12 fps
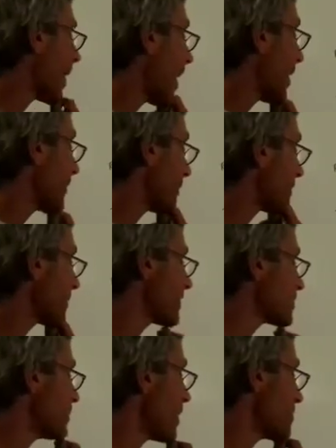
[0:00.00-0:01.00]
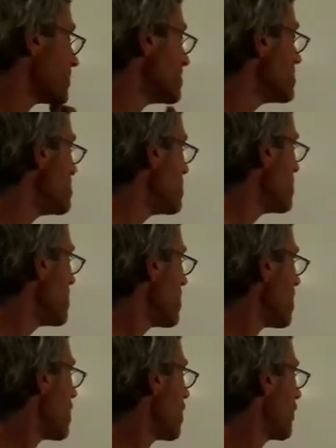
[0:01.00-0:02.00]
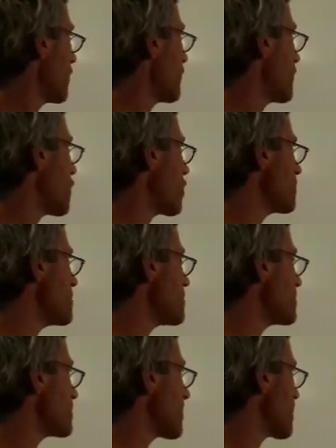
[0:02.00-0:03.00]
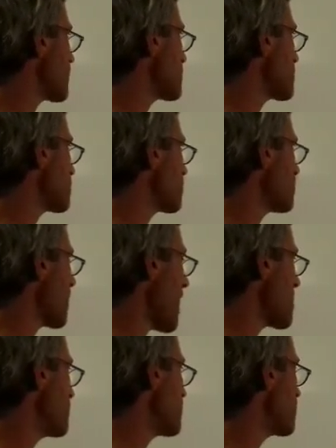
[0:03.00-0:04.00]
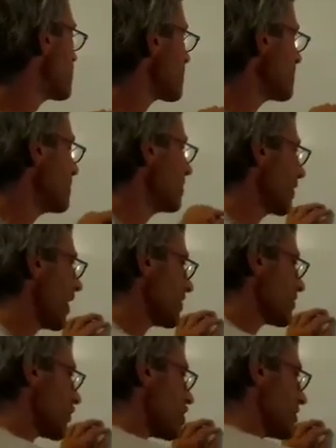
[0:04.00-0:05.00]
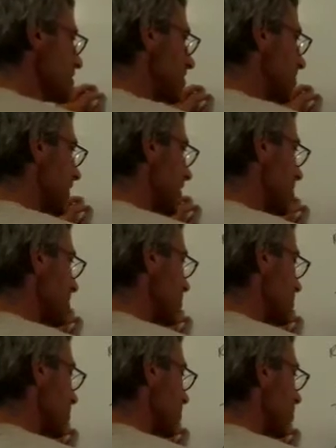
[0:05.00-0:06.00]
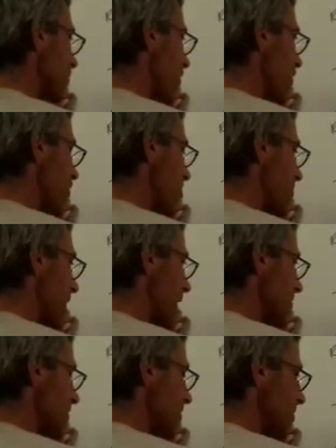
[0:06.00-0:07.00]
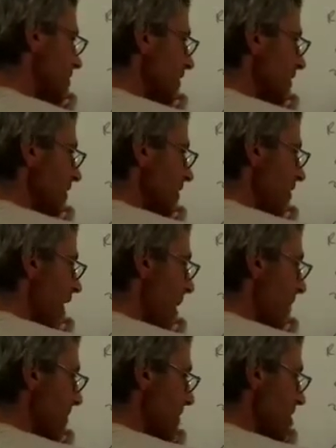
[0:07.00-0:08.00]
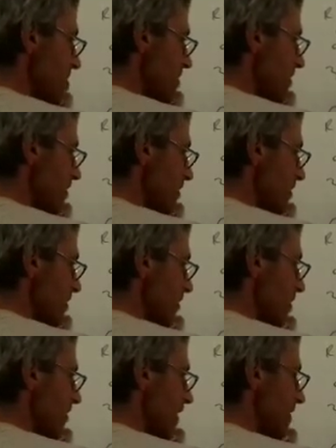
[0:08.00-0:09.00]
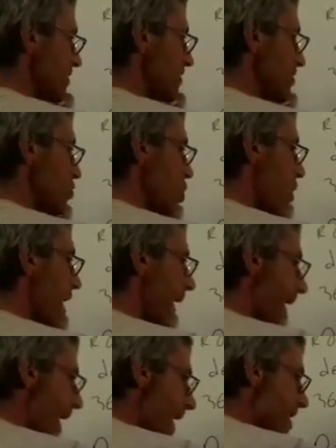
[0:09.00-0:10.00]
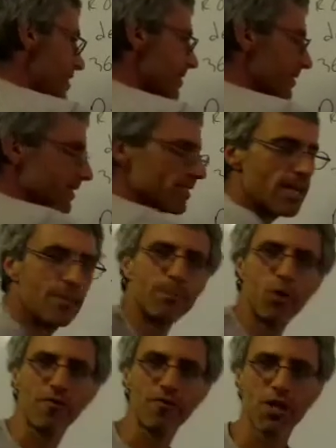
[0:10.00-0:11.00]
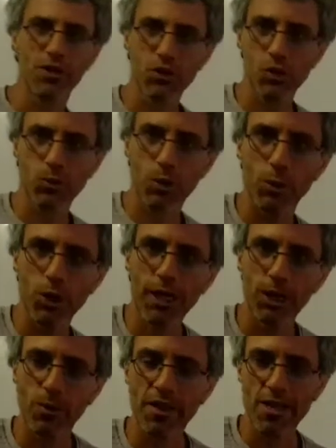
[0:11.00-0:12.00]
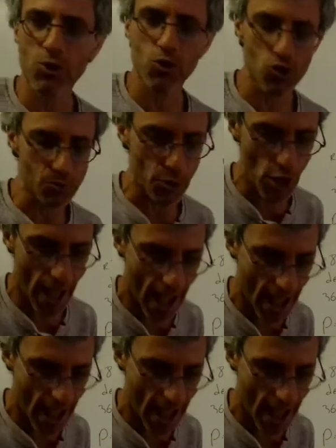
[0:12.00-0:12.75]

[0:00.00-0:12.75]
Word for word: Okay, that's my P. Uh, 36 payment, a 36 monthly payment, that means that your N, the number of years, because we're working with interest per